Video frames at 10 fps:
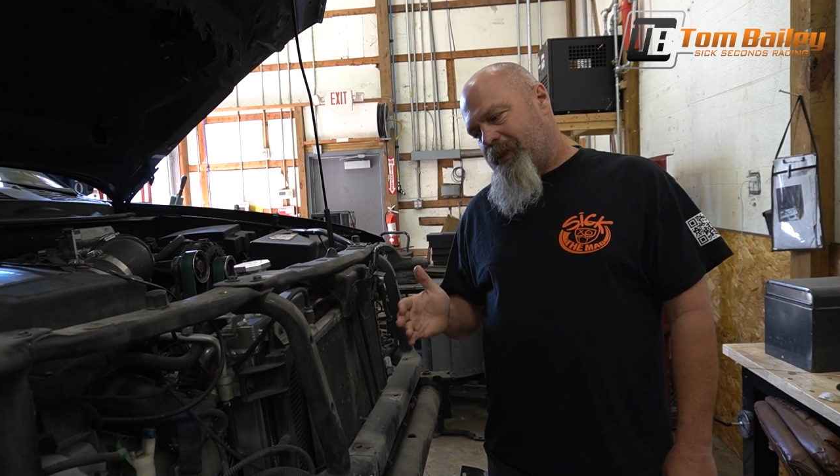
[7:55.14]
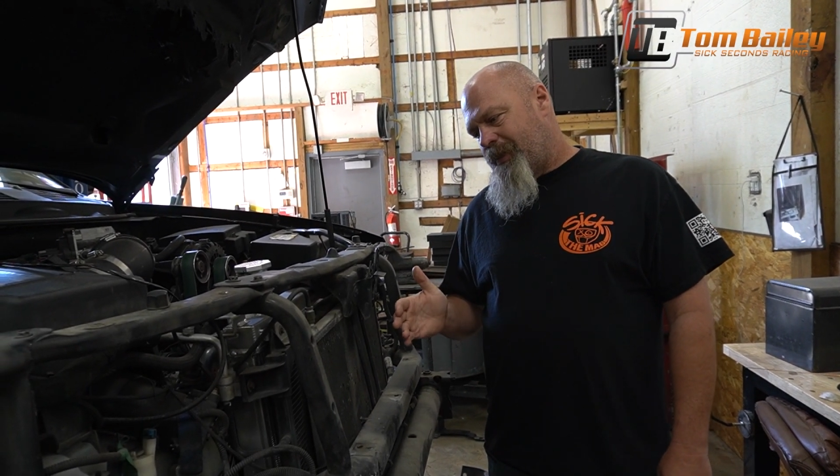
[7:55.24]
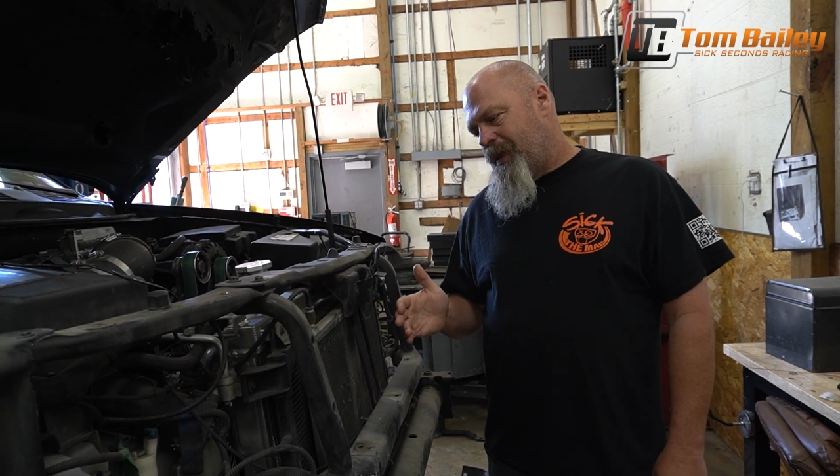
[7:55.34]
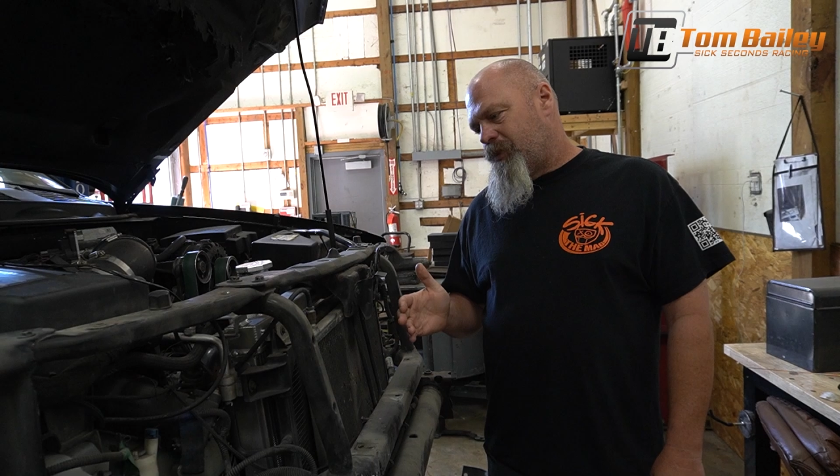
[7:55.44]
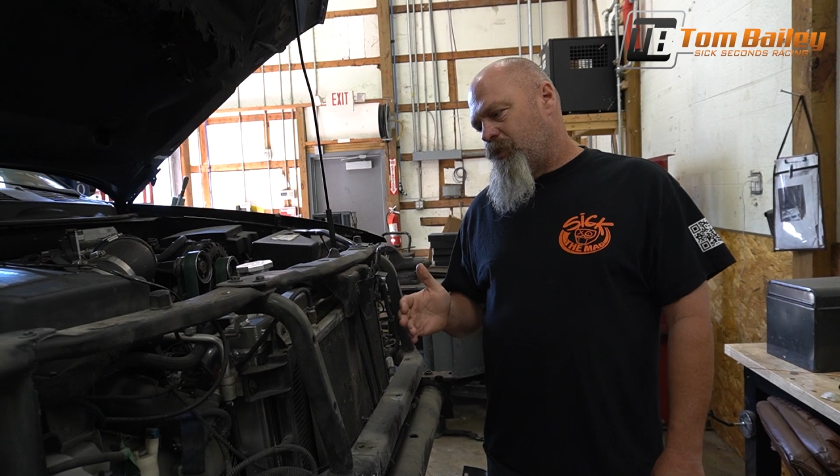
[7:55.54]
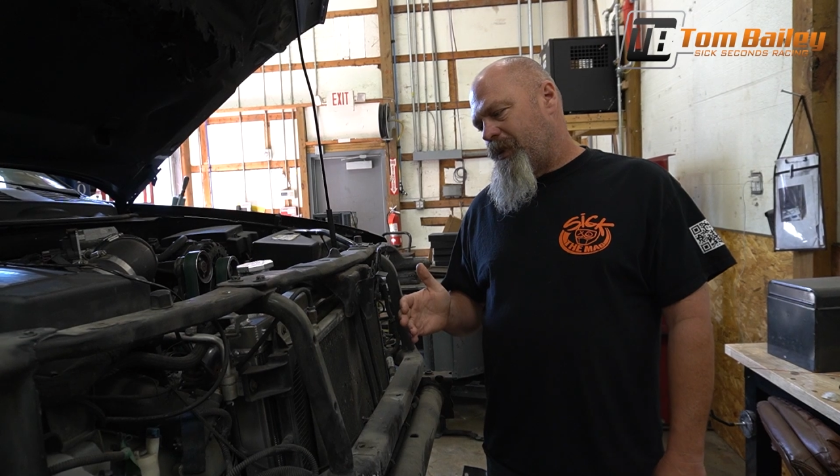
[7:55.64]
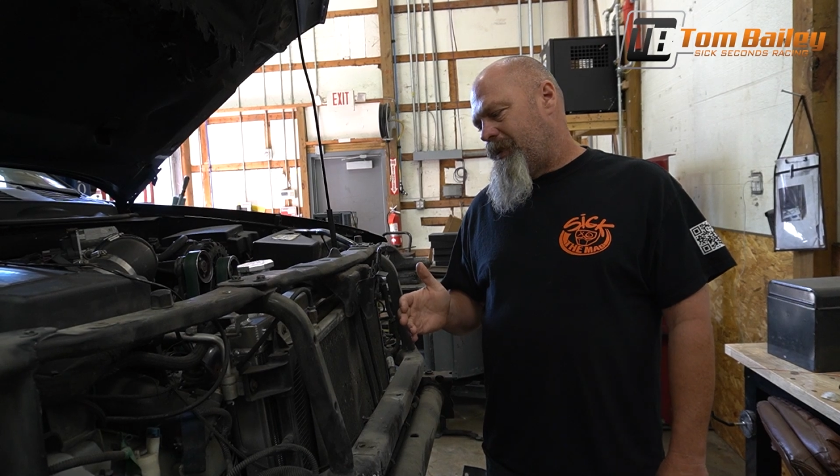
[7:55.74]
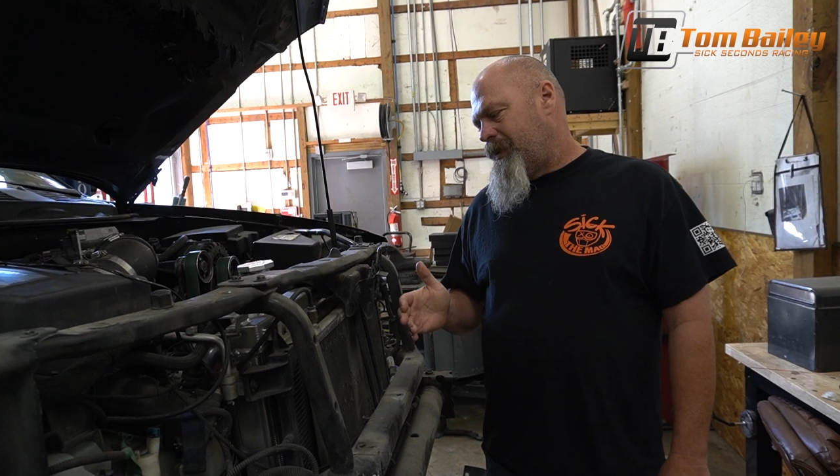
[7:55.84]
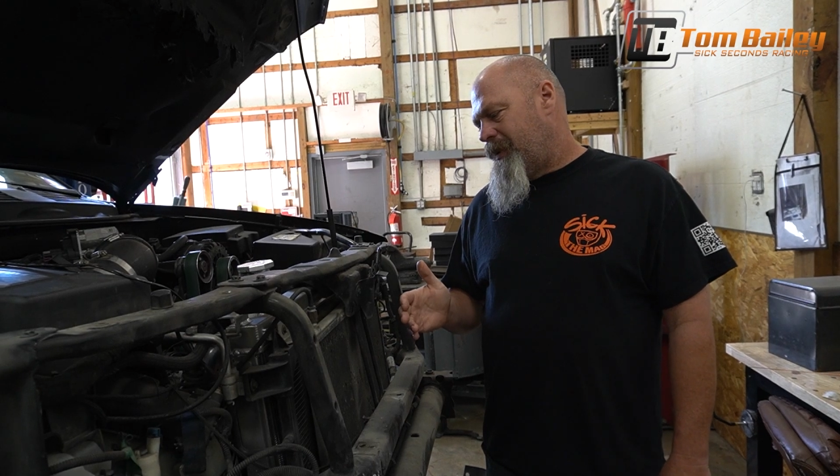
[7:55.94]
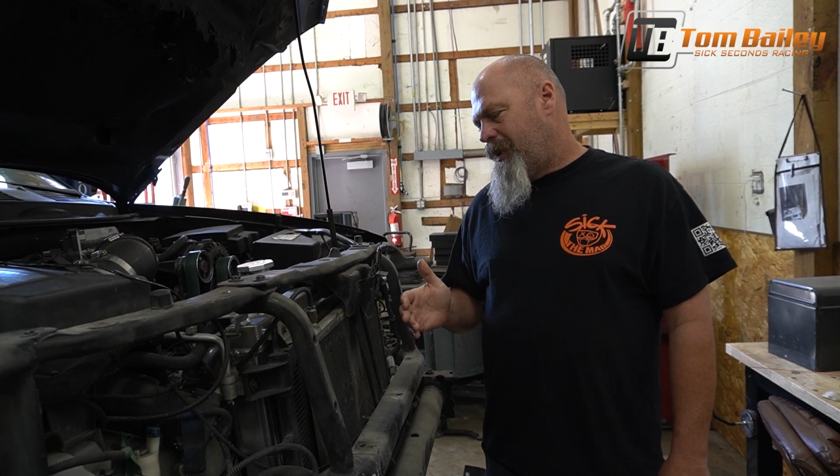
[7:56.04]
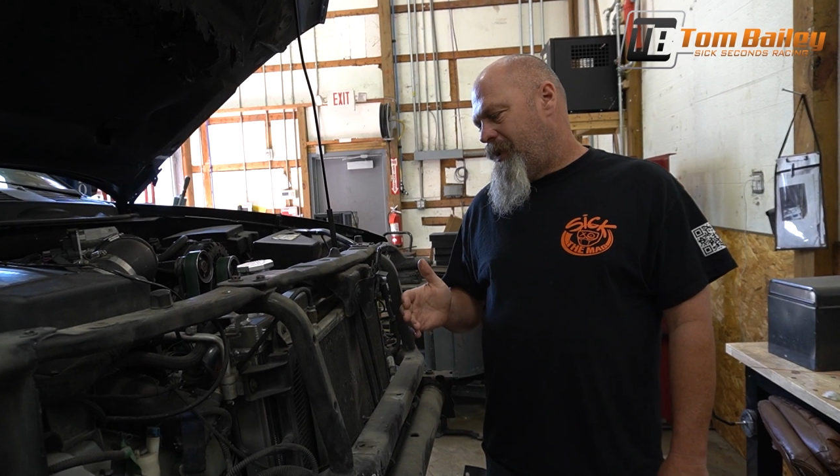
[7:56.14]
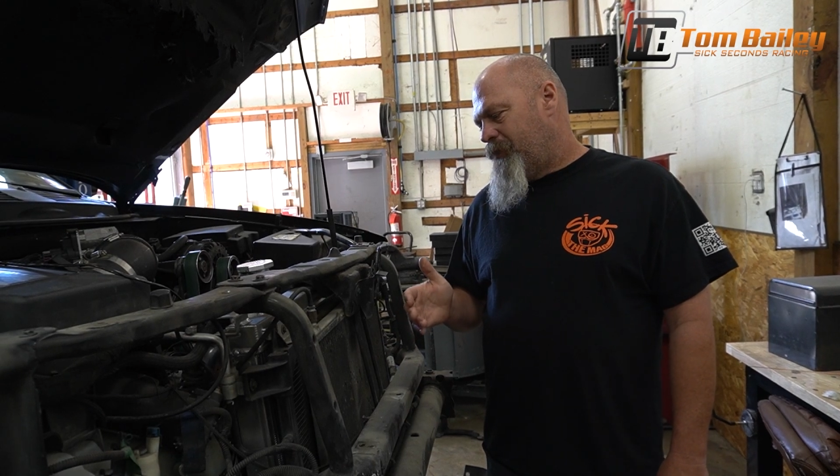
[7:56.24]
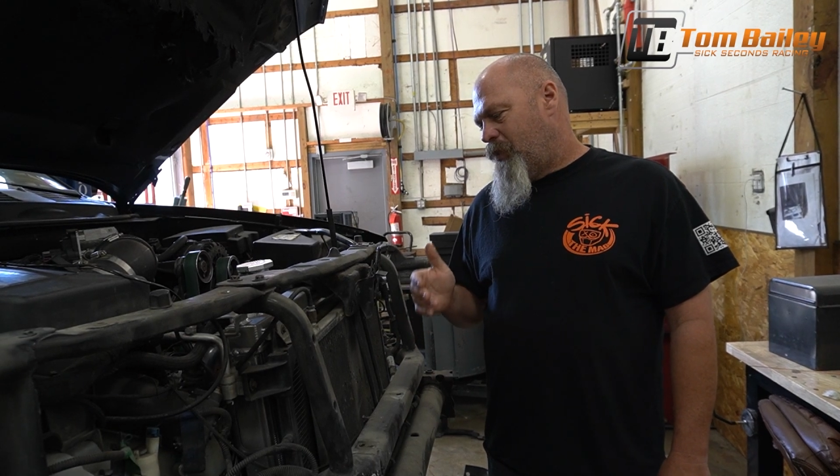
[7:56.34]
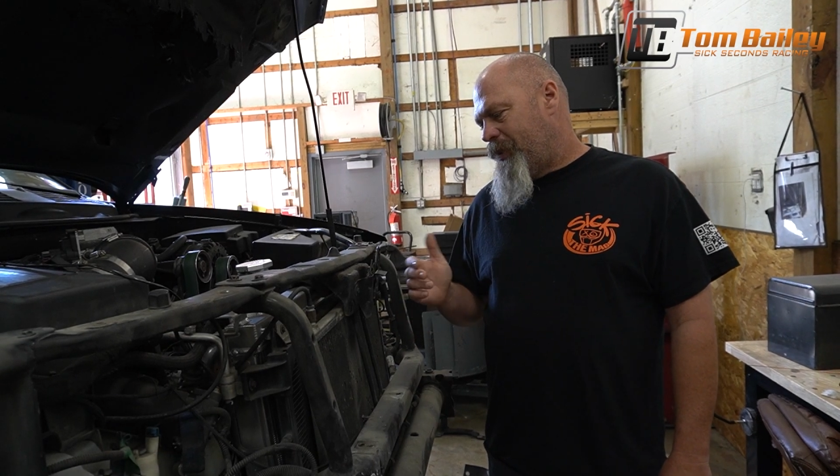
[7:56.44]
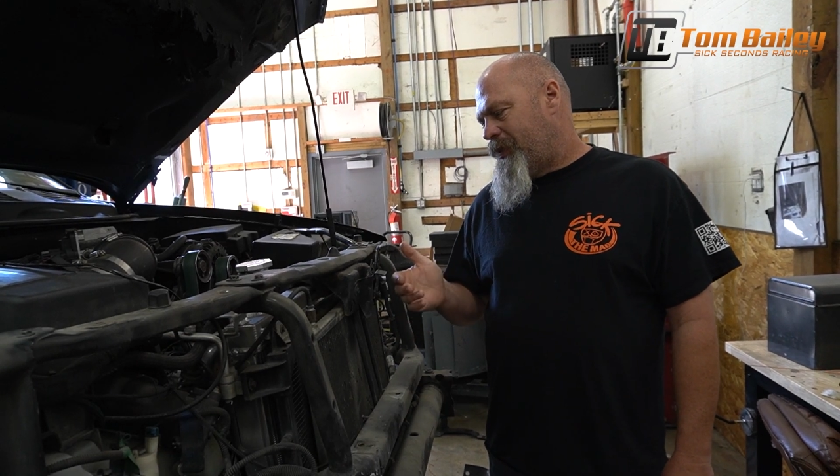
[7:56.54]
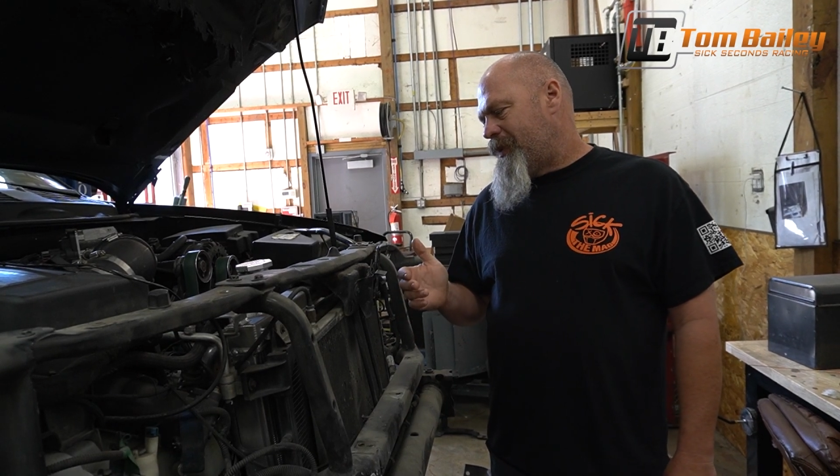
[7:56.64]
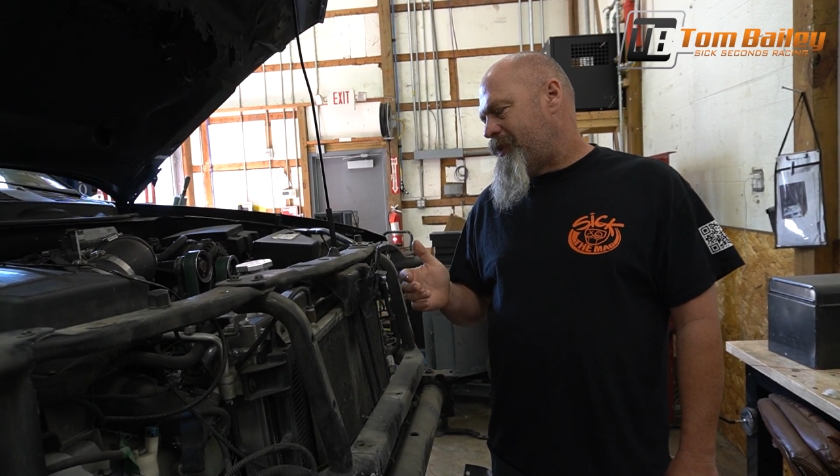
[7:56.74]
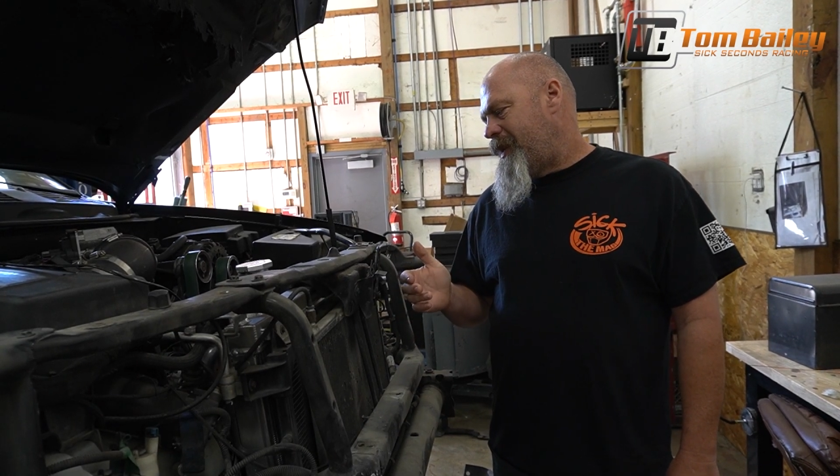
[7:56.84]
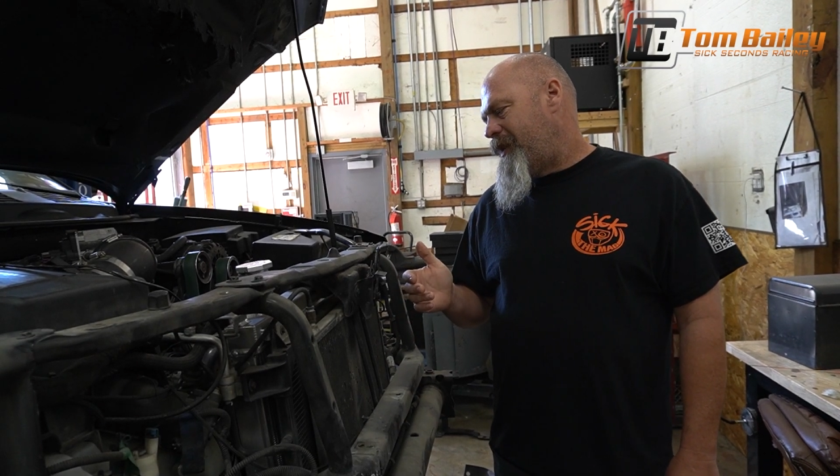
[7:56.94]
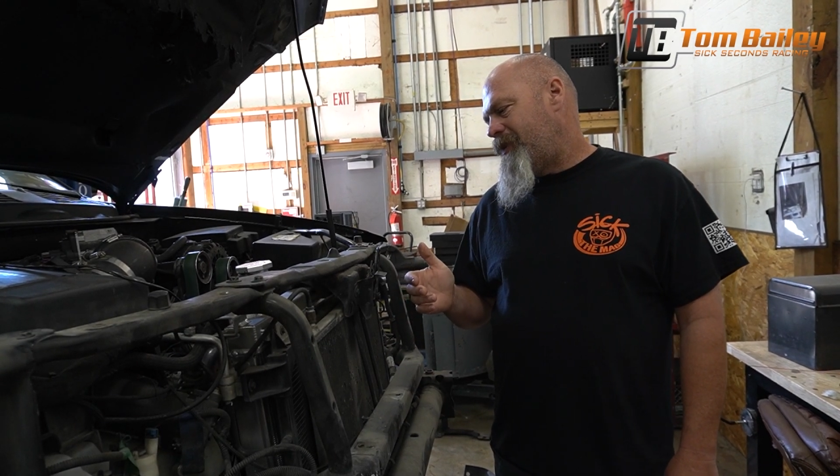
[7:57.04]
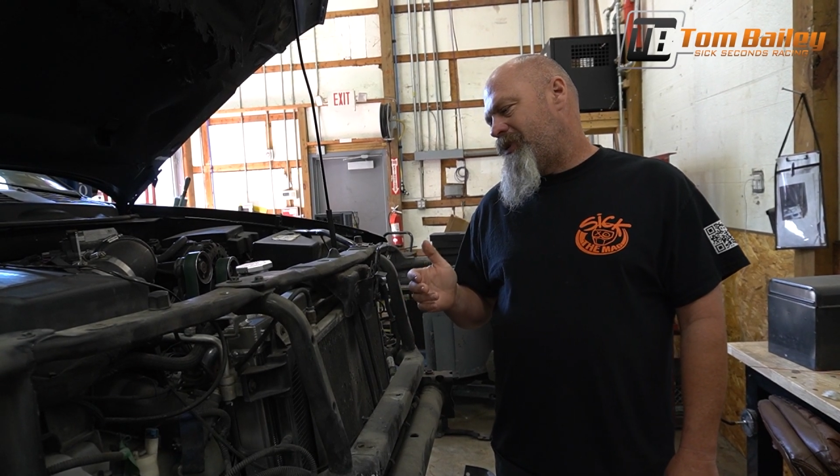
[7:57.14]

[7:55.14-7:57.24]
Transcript: skids with this there.